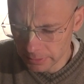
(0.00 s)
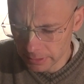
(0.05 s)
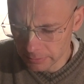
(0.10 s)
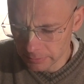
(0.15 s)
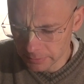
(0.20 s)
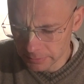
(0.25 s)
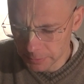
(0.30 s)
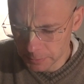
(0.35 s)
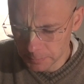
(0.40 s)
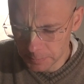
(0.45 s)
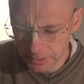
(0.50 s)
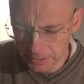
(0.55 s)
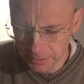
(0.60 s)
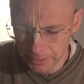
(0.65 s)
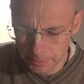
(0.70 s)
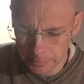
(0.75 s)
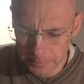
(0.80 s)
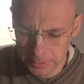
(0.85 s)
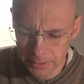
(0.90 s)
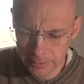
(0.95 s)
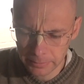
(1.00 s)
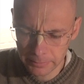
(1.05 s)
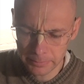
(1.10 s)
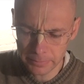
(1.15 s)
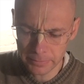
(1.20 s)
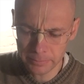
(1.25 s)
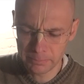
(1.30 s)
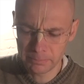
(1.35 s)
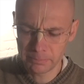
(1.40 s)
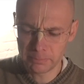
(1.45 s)
want to speak a little
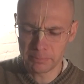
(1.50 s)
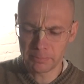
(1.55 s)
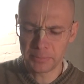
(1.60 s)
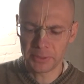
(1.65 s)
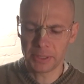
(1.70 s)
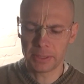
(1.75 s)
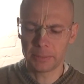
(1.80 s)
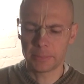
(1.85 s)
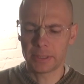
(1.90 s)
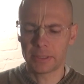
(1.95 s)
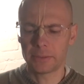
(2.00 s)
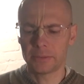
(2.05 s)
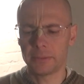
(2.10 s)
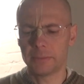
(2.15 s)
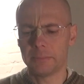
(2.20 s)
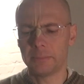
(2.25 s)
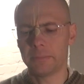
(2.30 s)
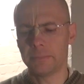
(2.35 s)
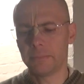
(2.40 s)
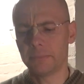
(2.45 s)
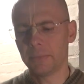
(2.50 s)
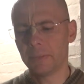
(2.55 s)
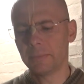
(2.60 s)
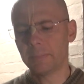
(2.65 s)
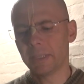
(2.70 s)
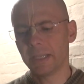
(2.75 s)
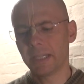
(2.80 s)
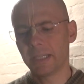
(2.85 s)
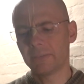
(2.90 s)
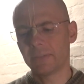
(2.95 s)
bit about the
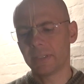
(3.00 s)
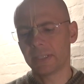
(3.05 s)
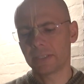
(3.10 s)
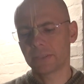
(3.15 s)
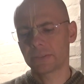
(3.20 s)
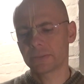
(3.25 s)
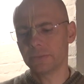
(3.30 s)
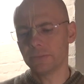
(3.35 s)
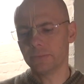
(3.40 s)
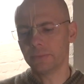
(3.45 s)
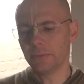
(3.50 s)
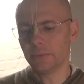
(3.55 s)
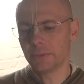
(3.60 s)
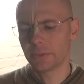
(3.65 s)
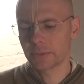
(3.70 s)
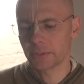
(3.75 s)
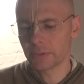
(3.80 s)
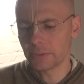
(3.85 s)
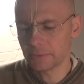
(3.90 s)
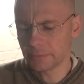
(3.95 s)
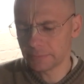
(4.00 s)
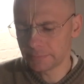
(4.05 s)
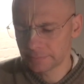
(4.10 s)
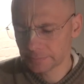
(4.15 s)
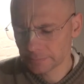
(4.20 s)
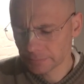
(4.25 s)
Mayavad school. So